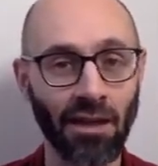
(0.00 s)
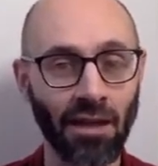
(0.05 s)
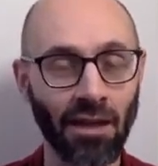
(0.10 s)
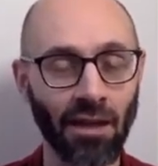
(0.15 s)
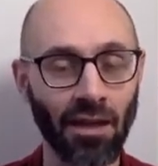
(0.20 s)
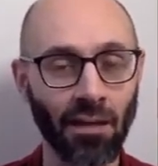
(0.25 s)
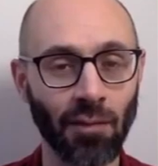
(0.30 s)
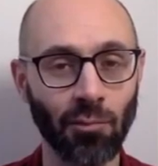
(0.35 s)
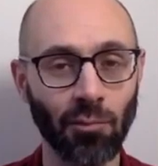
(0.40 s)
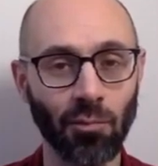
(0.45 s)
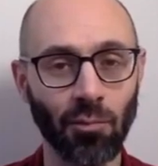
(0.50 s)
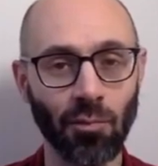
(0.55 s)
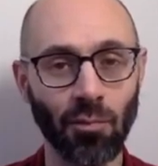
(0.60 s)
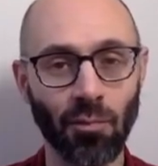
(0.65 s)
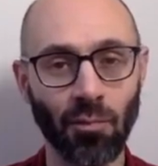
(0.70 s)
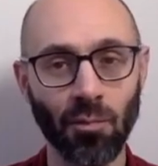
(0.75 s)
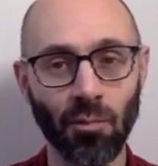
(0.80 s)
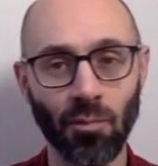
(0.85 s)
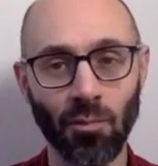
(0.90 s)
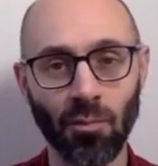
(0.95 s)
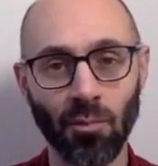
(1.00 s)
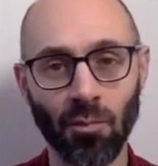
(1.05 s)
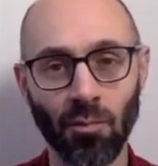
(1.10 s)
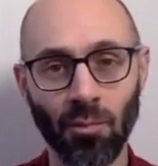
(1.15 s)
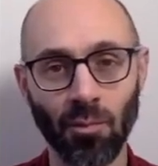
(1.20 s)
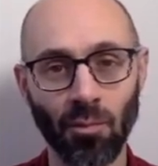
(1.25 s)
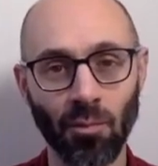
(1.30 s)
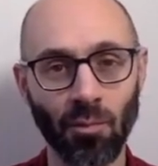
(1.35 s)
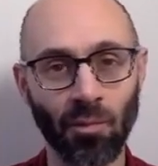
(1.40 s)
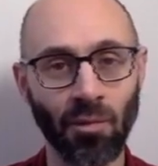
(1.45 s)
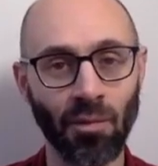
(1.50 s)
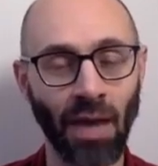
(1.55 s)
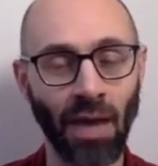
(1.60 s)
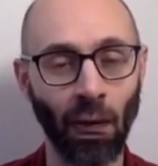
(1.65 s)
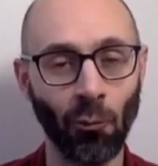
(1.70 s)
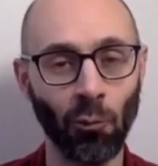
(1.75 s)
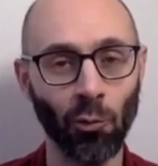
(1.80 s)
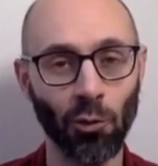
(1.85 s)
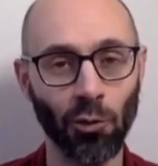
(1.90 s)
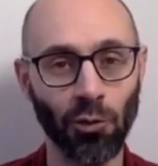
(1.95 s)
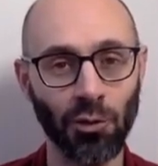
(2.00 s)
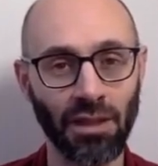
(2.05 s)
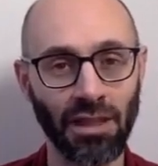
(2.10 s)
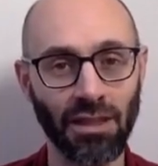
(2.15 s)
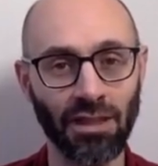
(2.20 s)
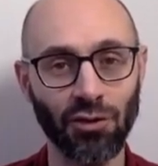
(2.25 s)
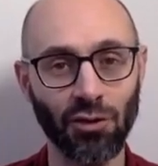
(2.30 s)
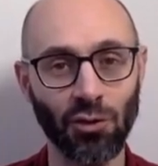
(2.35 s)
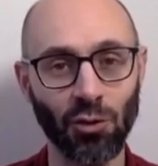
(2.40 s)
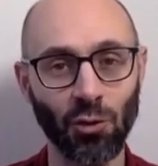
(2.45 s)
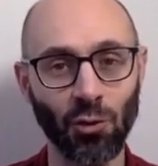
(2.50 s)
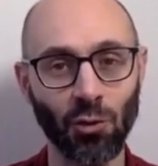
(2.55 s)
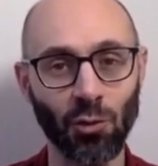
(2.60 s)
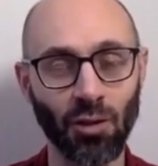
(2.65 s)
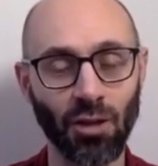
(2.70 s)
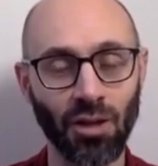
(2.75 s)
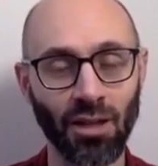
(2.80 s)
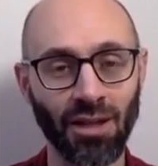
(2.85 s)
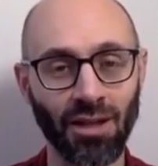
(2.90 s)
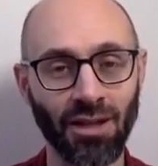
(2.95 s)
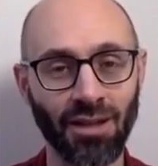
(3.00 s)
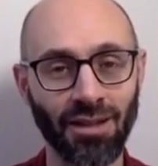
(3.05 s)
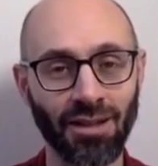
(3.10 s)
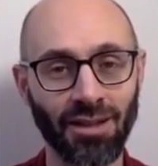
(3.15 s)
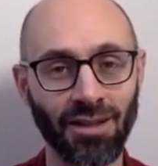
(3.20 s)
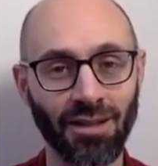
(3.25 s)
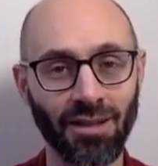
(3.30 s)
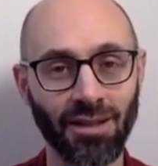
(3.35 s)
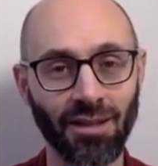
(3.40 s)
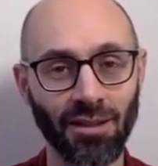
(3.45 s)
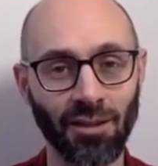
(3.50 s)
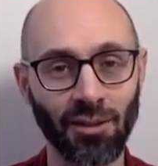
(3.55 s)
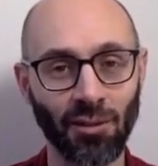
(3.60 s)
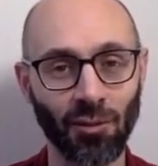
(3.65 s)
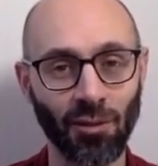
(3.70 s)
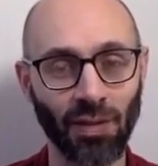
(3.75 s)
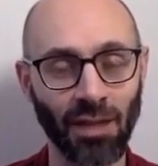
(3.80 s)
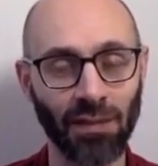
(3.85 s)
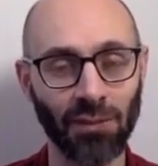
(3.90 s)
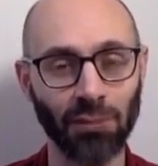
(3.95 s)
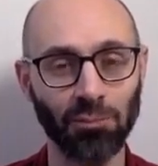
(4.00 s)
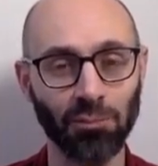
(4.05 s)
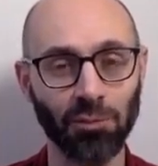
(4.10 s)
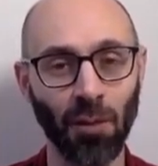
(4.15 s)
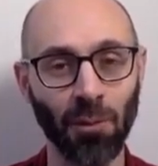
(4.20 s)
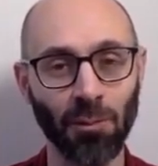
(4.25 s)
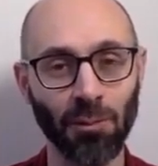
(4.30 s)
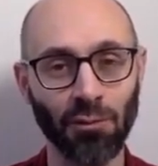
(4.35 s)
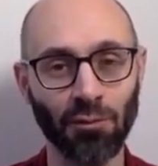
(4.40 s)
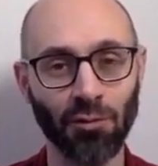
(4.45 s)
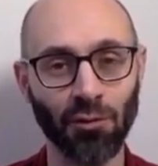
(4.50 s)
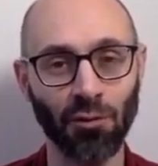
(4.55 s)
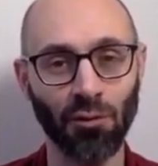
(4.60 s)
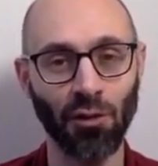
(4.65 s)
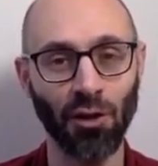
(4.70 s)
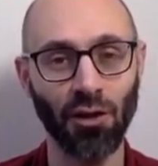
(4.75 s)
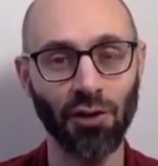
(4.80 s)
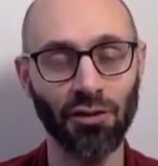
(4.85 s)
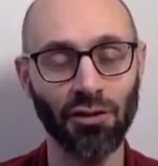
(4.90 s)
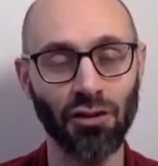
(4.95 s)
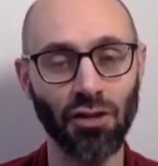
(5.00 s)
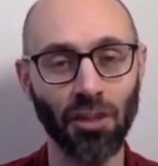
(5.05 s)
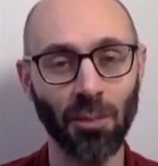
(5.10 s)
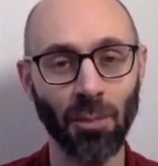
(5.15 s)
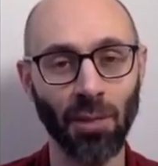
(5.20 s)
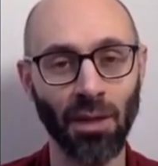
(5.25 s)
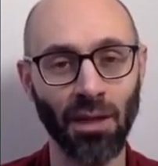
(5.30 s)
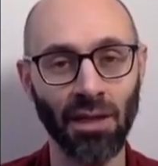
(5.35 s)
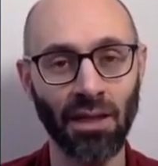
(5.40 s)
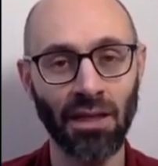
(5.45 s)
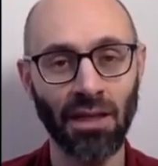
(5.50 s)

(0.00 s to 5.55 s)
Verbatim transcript: Um, that will lead to uh, less problems with regards to shipping.